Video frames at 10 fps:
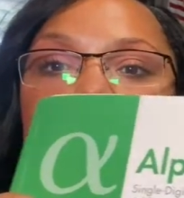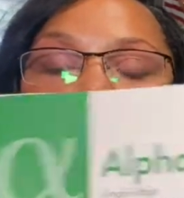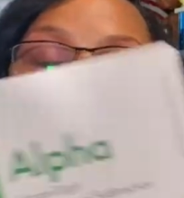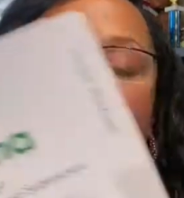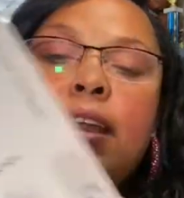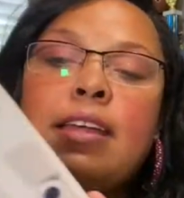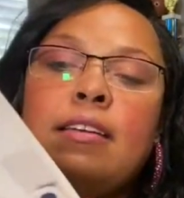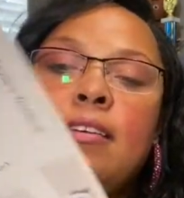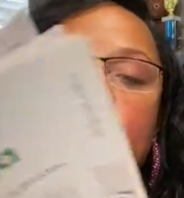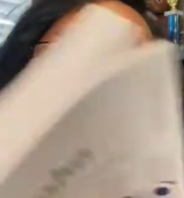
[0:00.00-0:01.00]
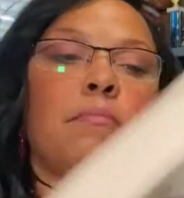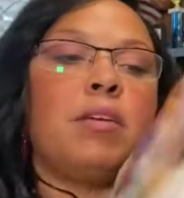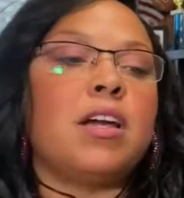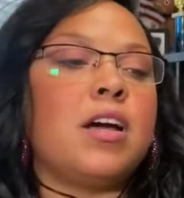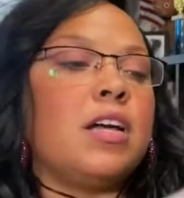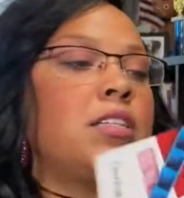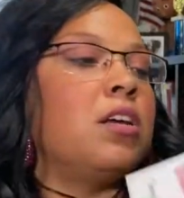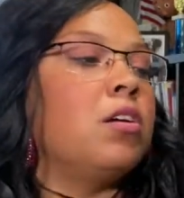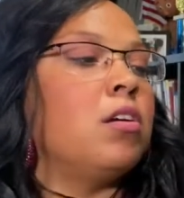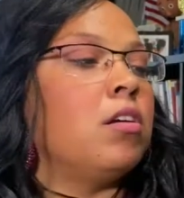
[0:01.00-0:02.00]
abandoned because
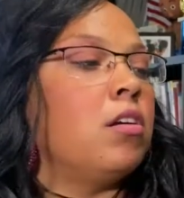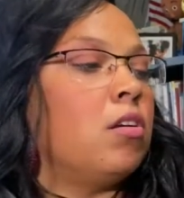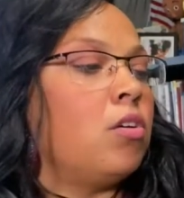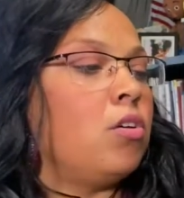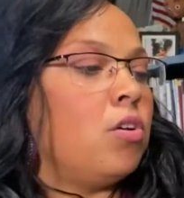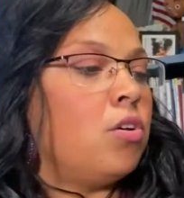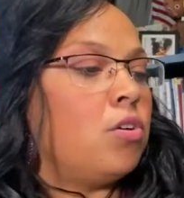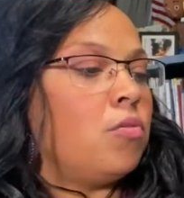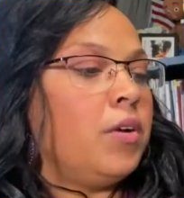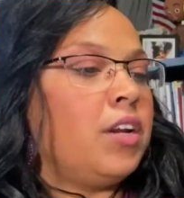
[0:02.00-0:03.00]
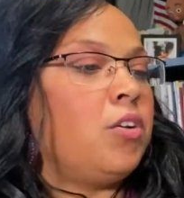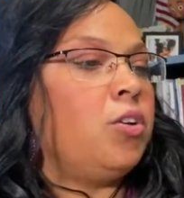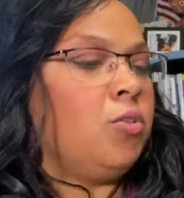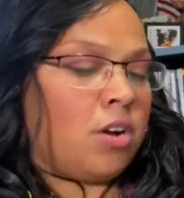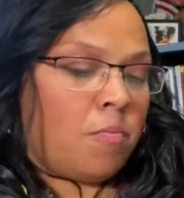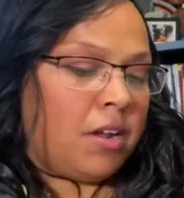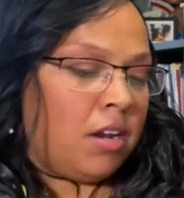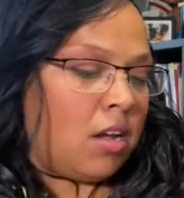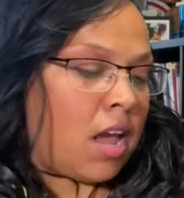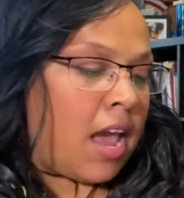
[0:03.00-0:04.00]
we didn't do it all, but
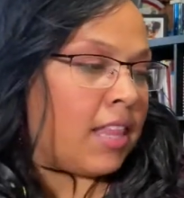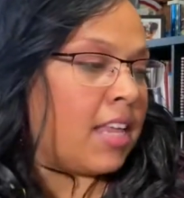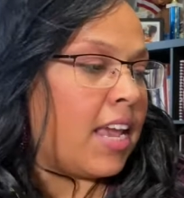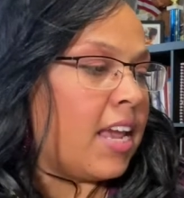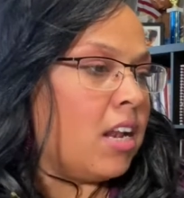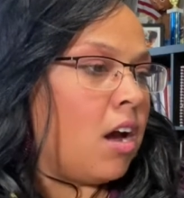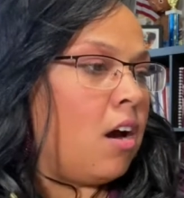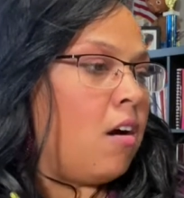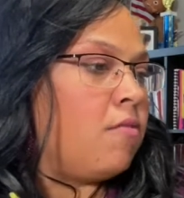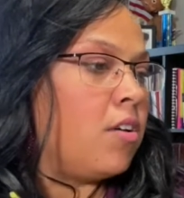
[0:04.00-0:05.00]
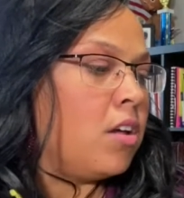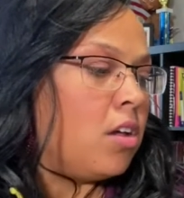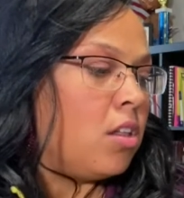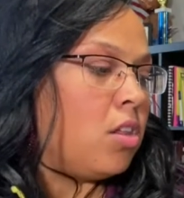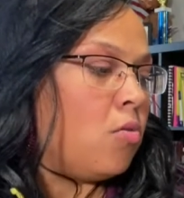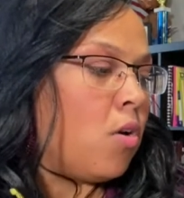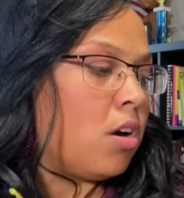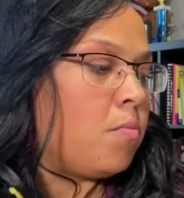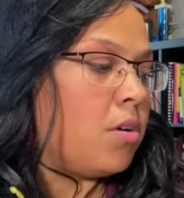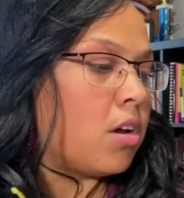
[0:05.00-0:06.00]
at the end of the
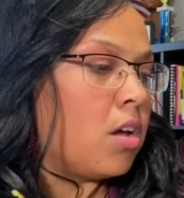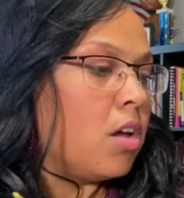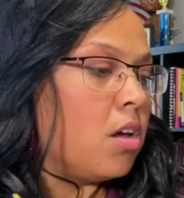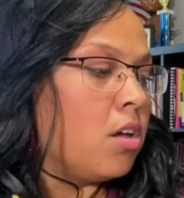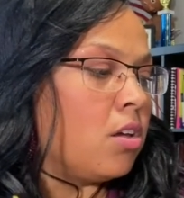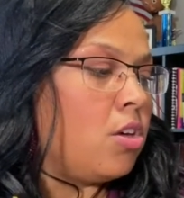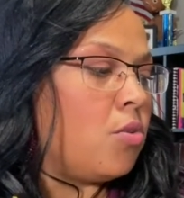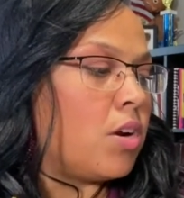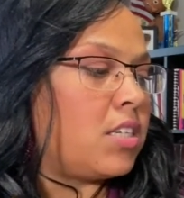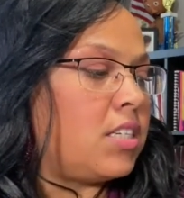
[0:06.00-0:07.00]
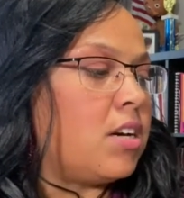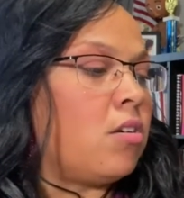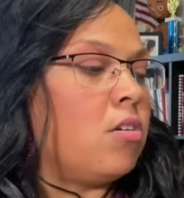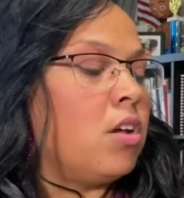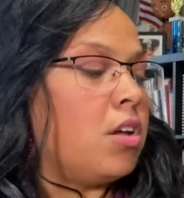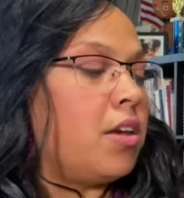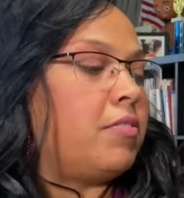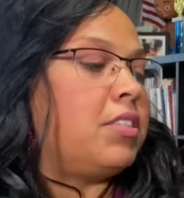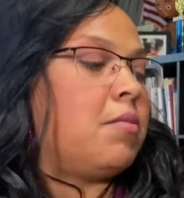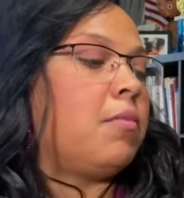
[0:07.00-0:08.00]
workbook, you
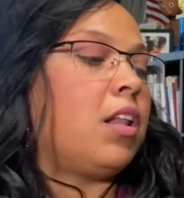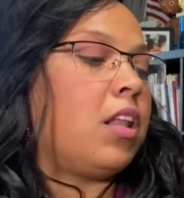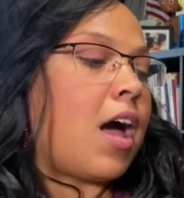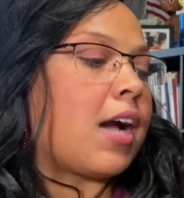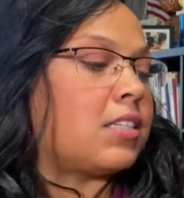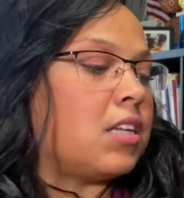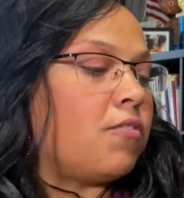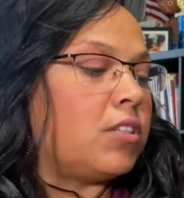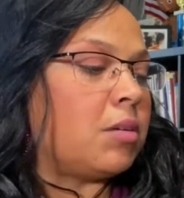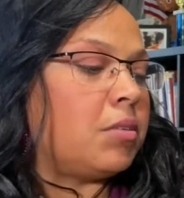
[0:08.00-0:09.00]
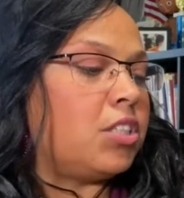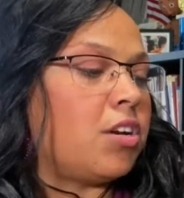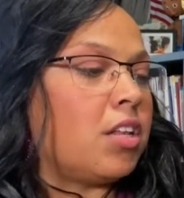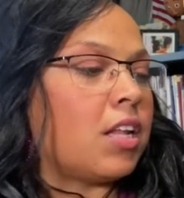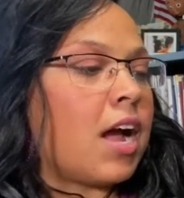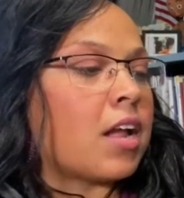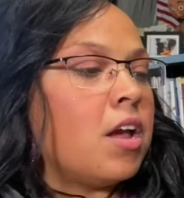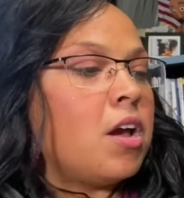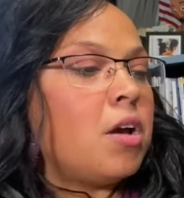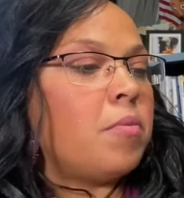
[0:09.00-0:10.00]
have some clock stuff, which I'm going to show you the clock,
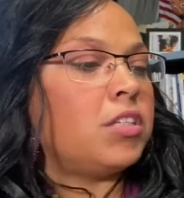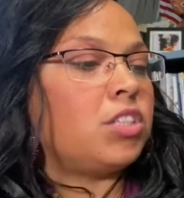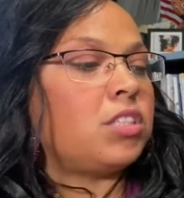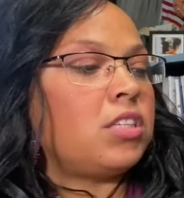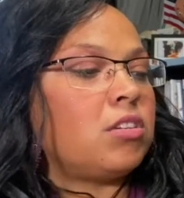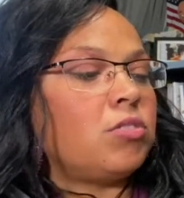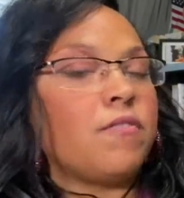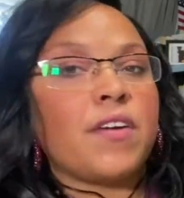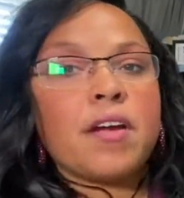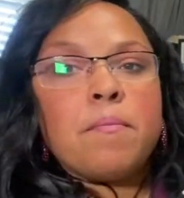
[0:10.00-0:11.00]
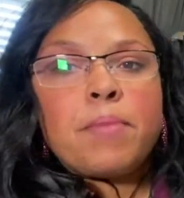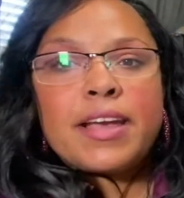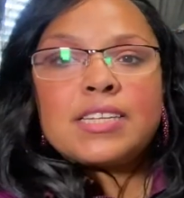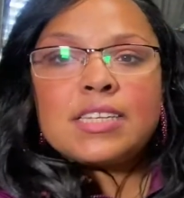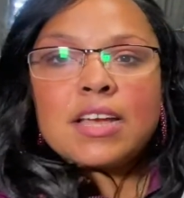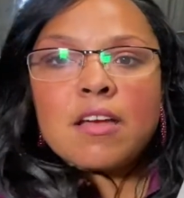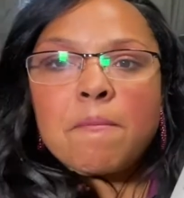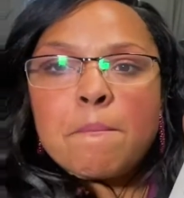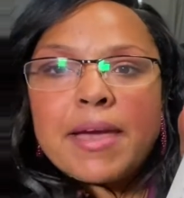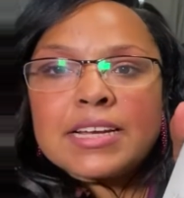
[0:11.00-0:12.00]
but you're still doing very basic
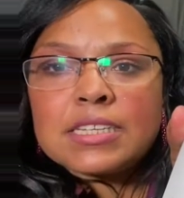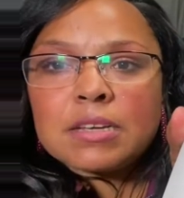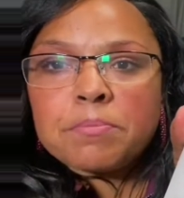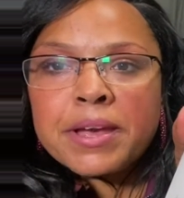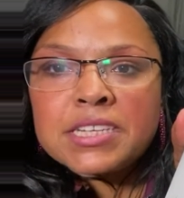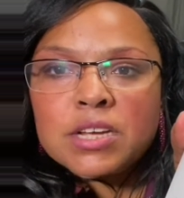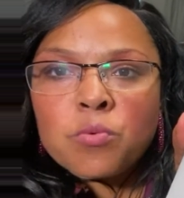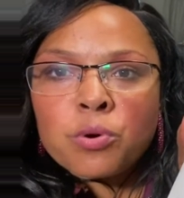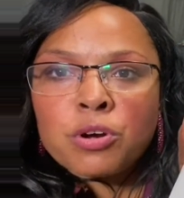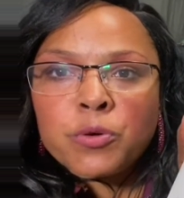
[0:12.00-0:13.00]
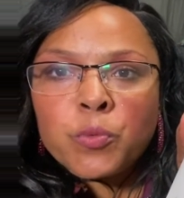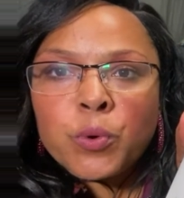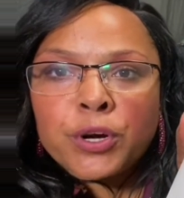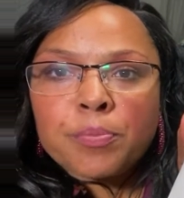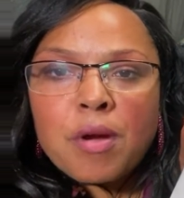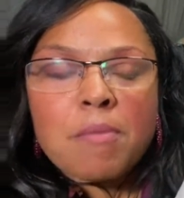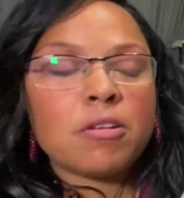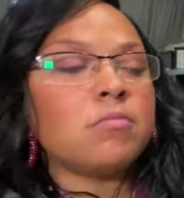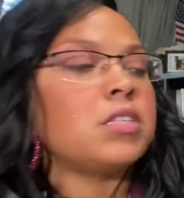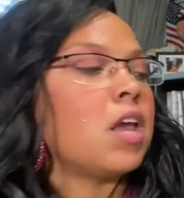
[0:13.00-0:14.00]
word
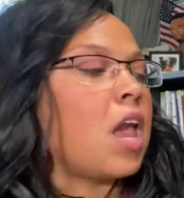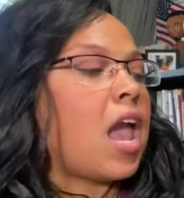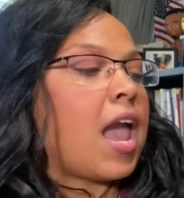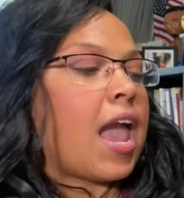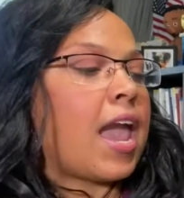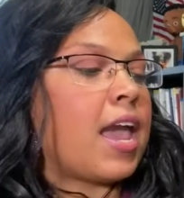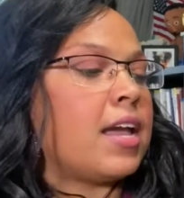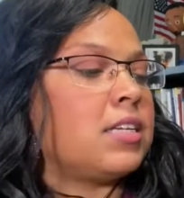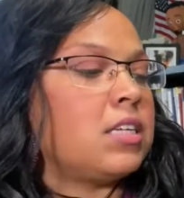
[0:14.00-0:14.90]
problems and